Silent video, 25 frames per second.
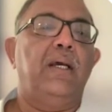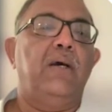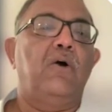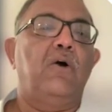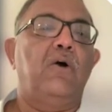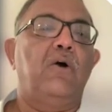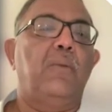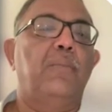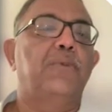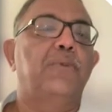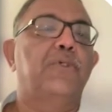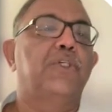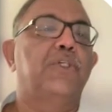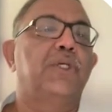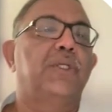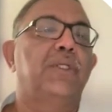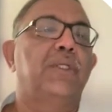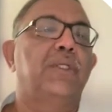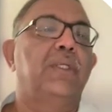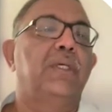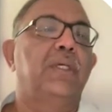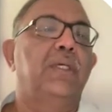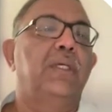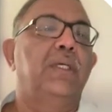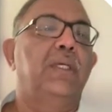
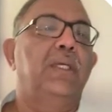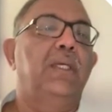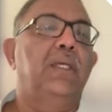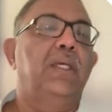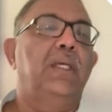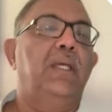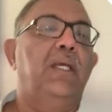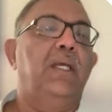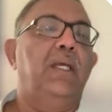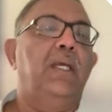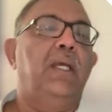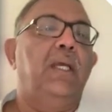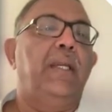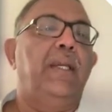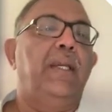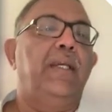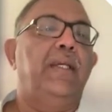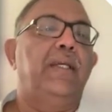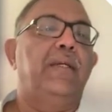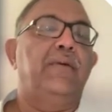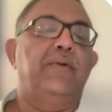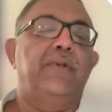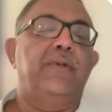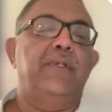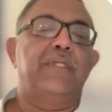option, and
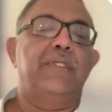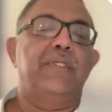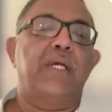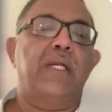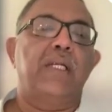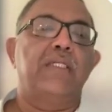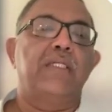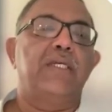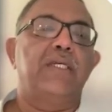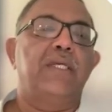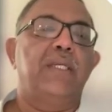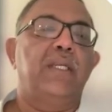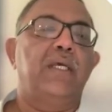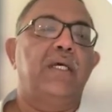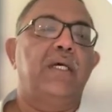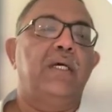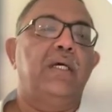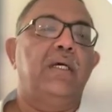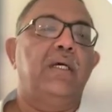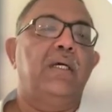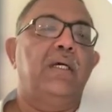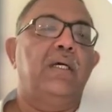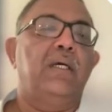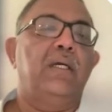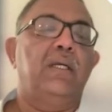it results in
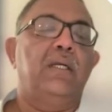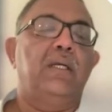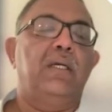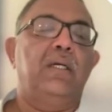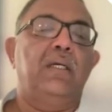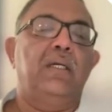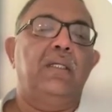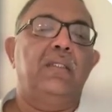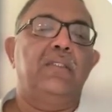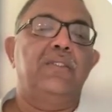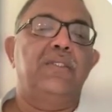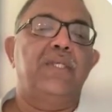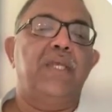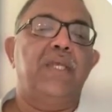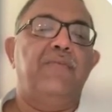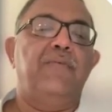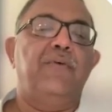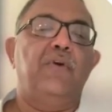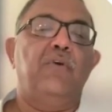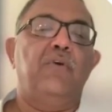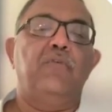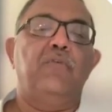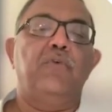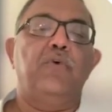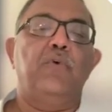a
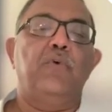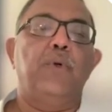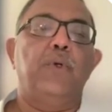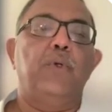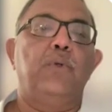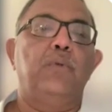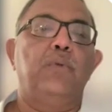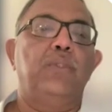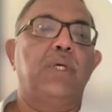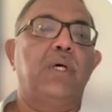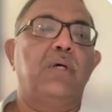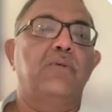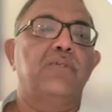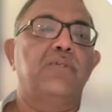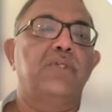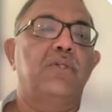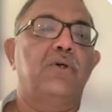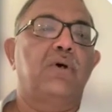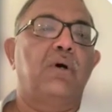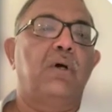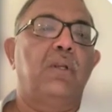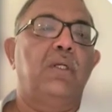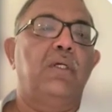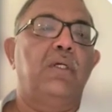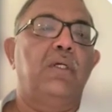saving of over
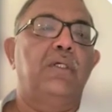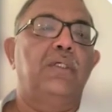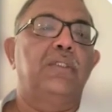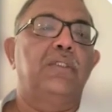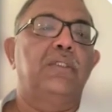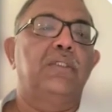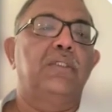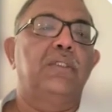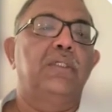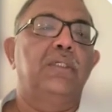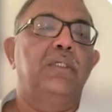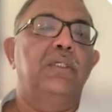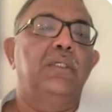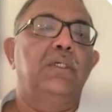$2,000